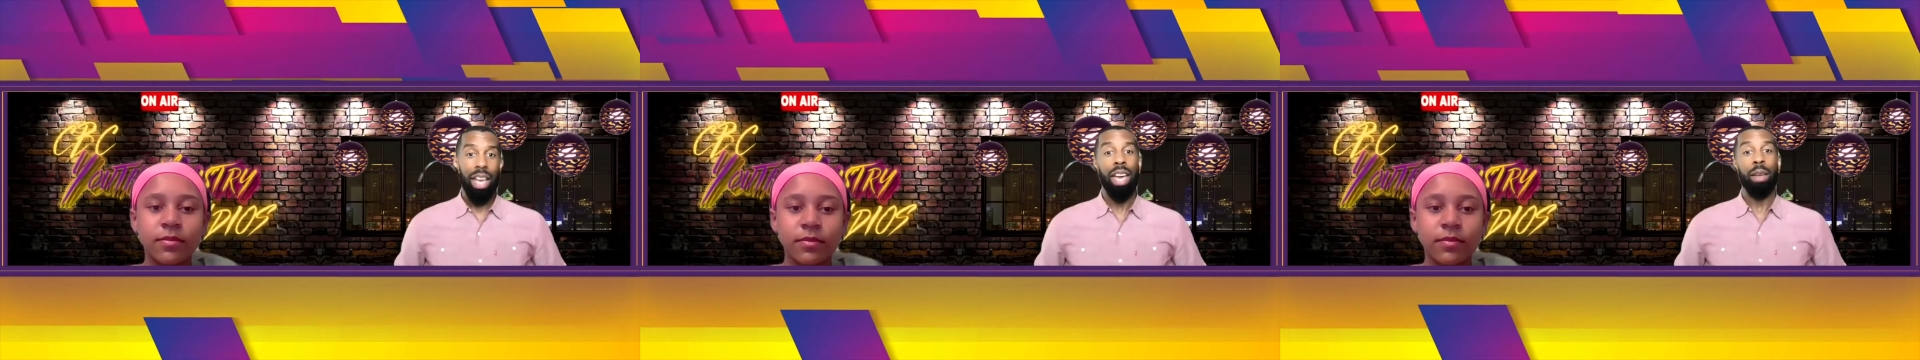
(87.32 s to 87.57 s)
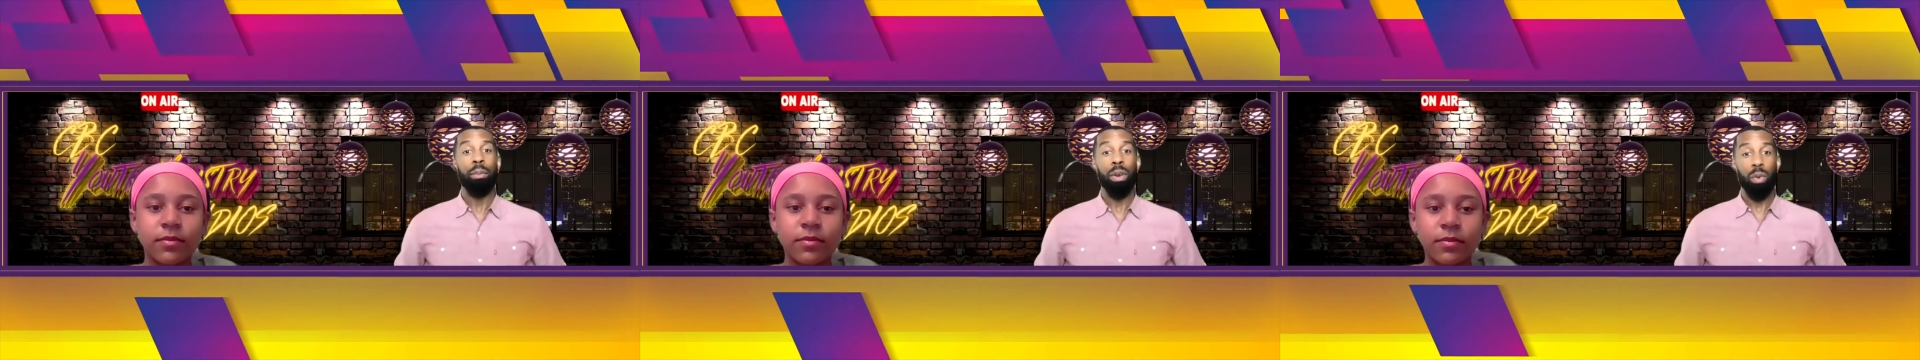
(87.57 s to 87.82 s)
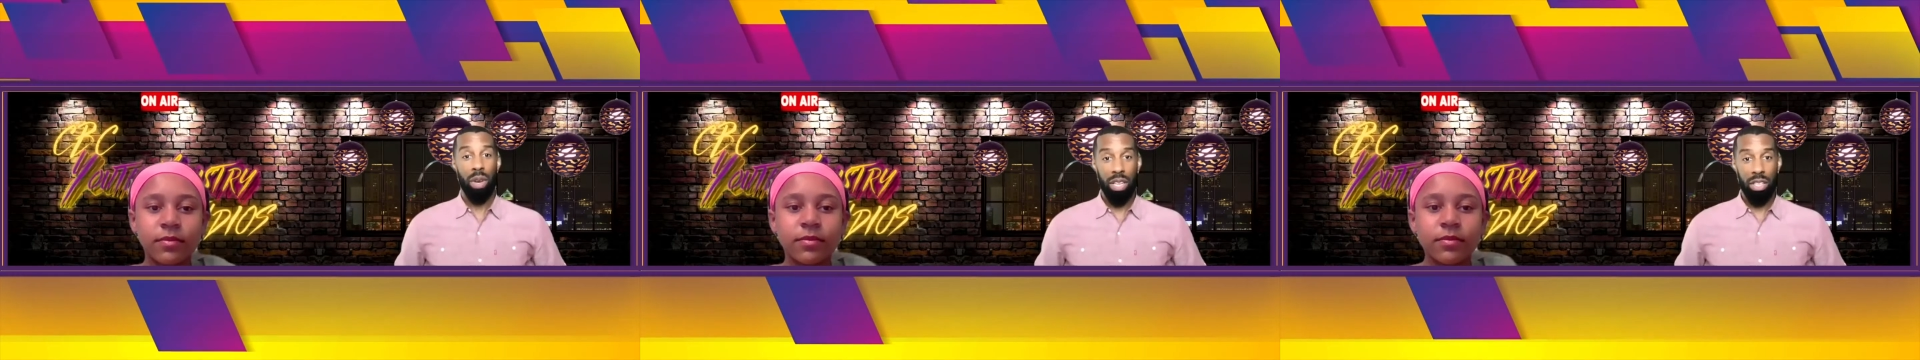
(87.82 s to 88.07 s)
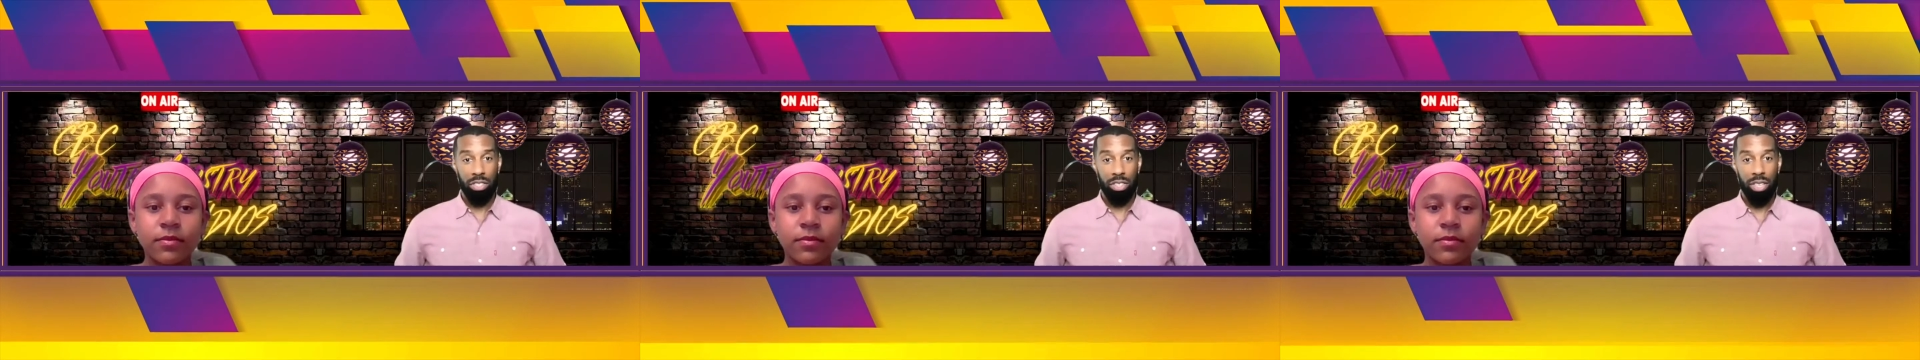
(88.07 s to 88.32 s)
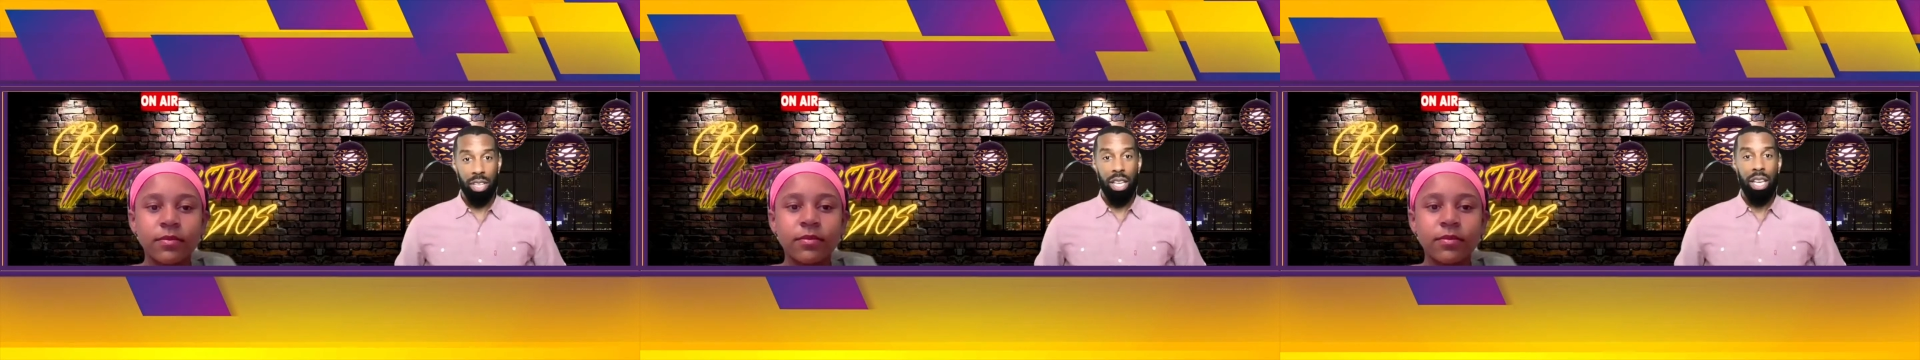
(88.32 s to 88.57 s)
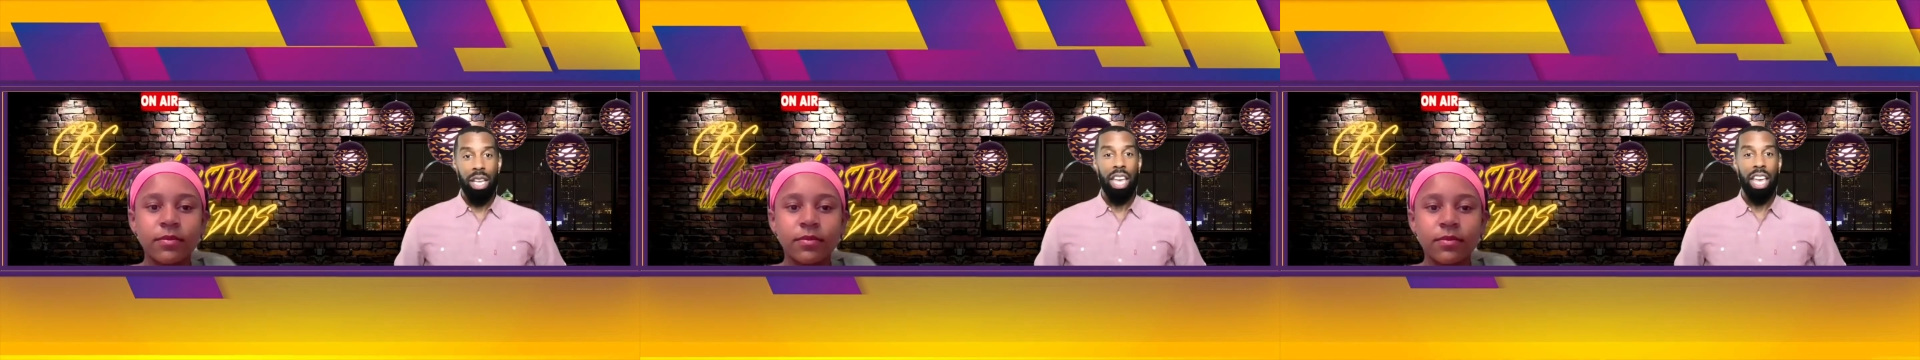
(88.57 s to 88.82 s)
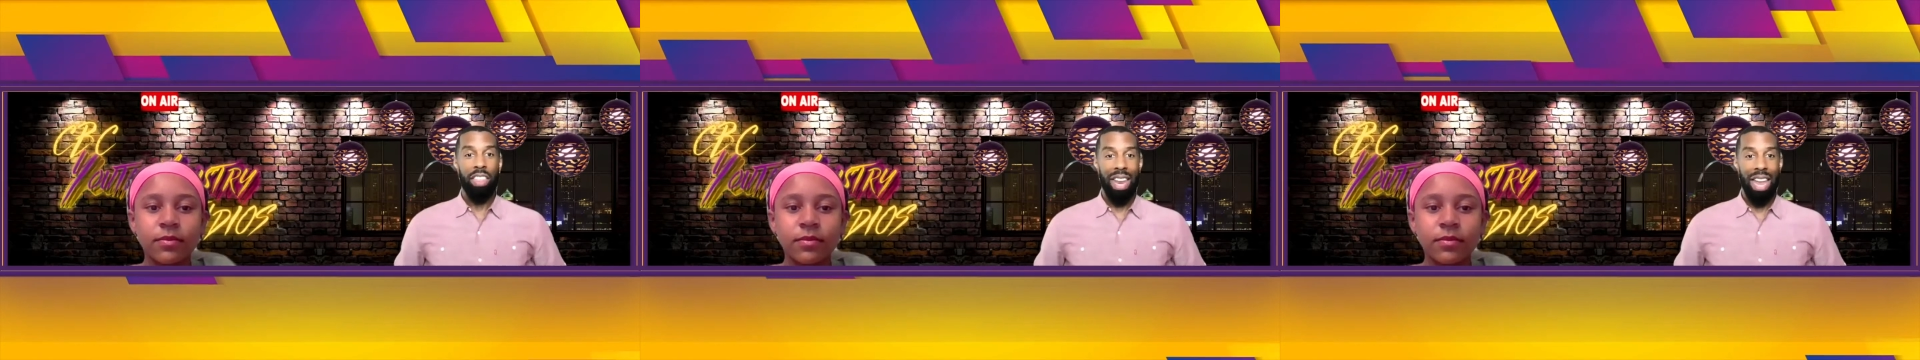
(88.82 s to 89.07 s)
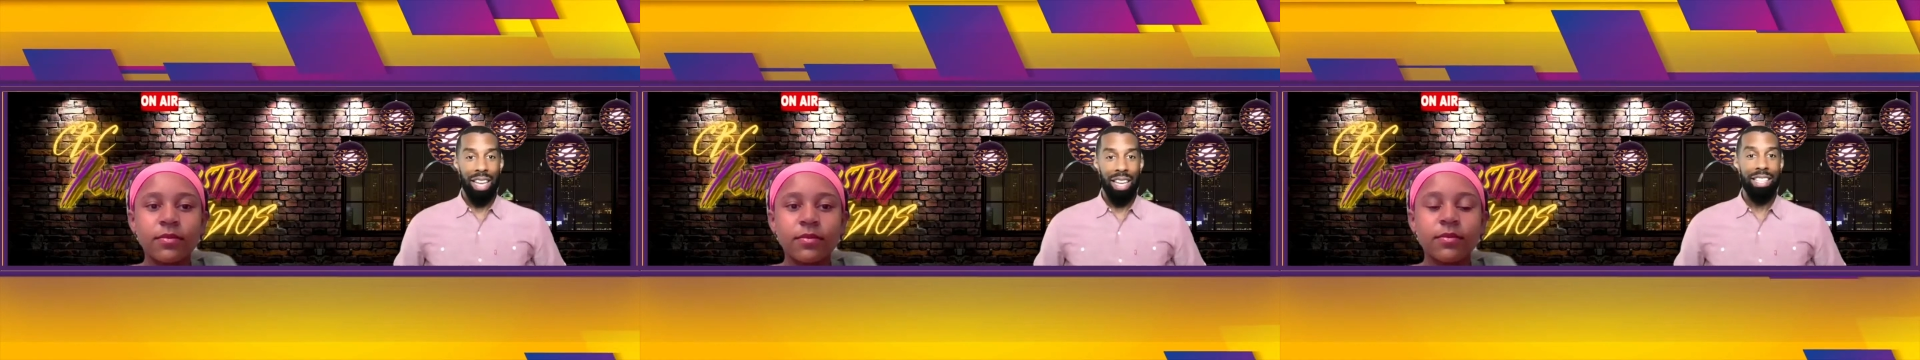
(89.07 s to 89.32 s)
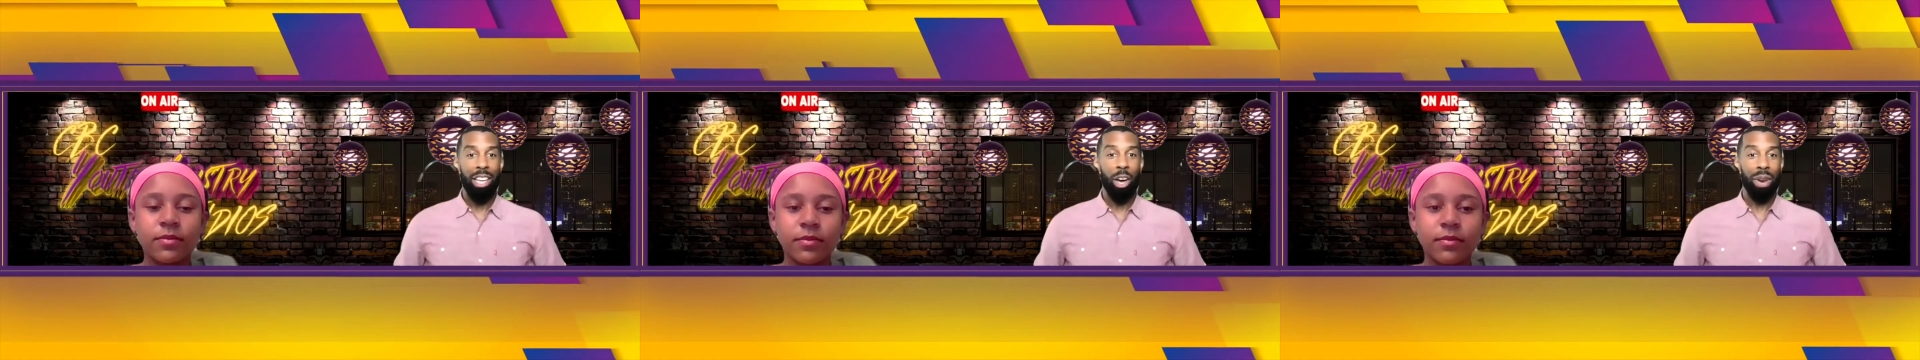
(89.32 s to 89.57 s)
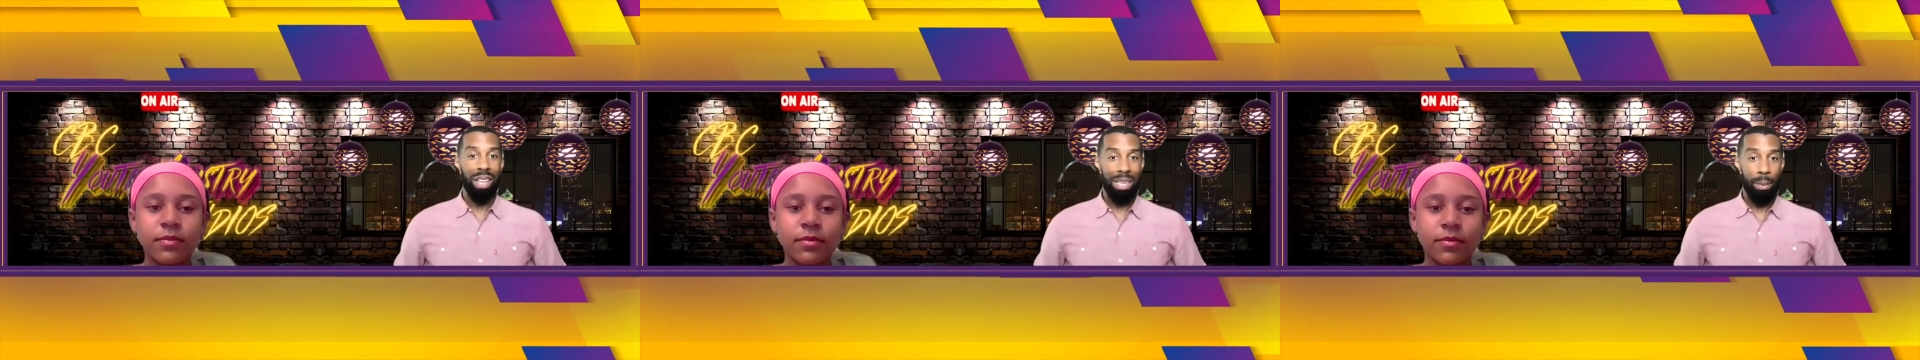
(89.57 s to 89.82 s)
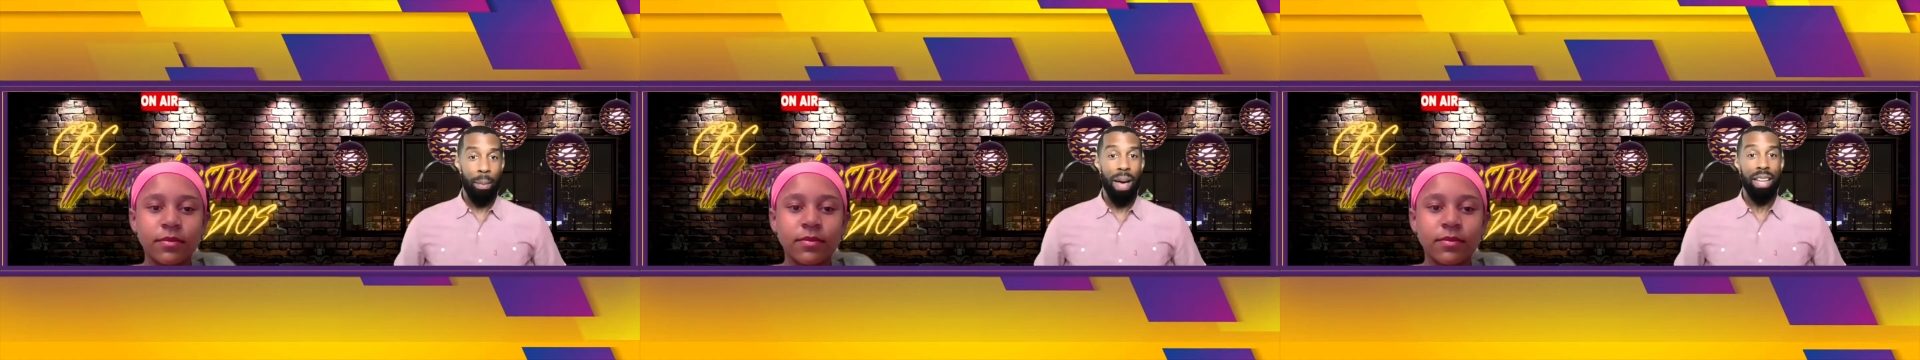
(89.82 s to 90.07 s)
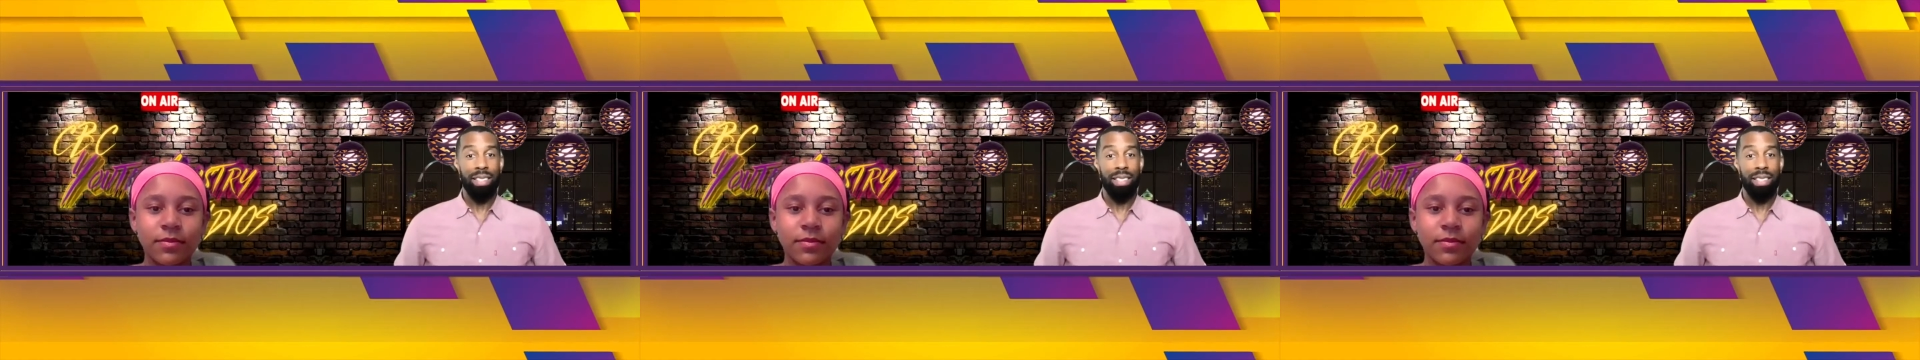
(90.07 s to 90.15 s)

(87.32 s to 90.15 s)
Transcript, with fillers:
Speaker 1: and be rich, and then I could donate some of my